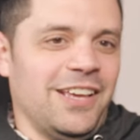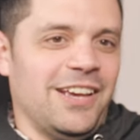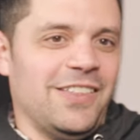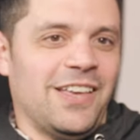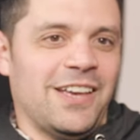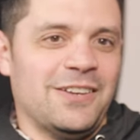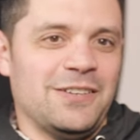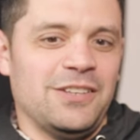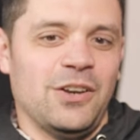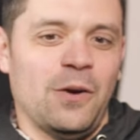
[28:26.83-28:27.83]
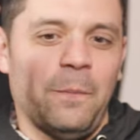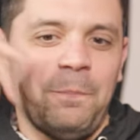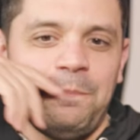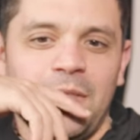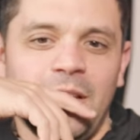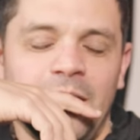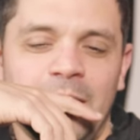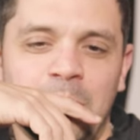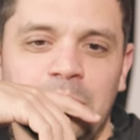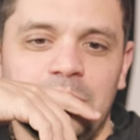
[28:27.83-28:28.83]
And right. then, you know,
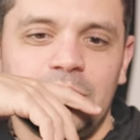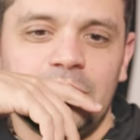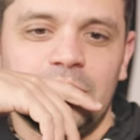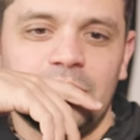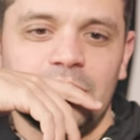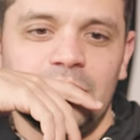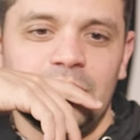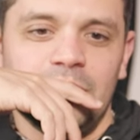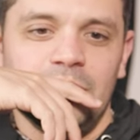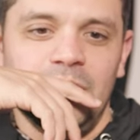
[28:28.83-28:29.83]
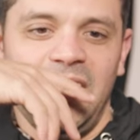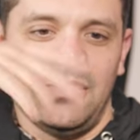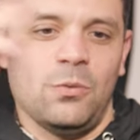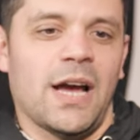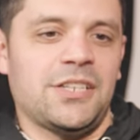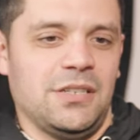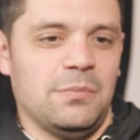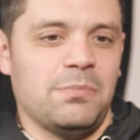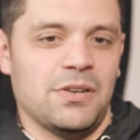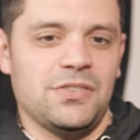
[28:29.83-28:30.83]
um, you get to watch it
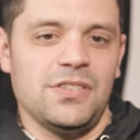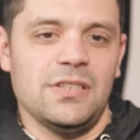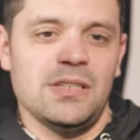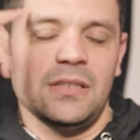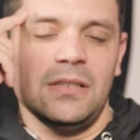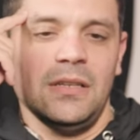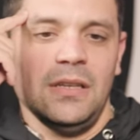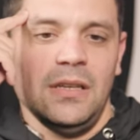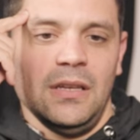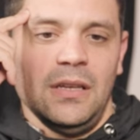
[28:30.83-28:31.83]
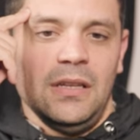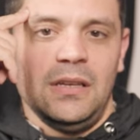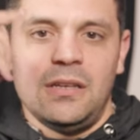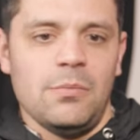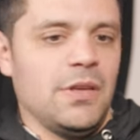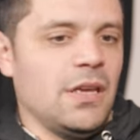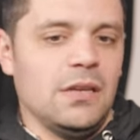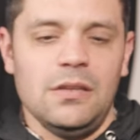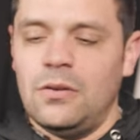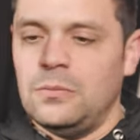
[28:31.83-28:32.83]
in person, and you come
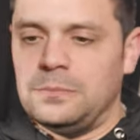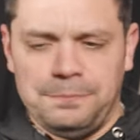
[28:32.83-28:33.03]
in, you know,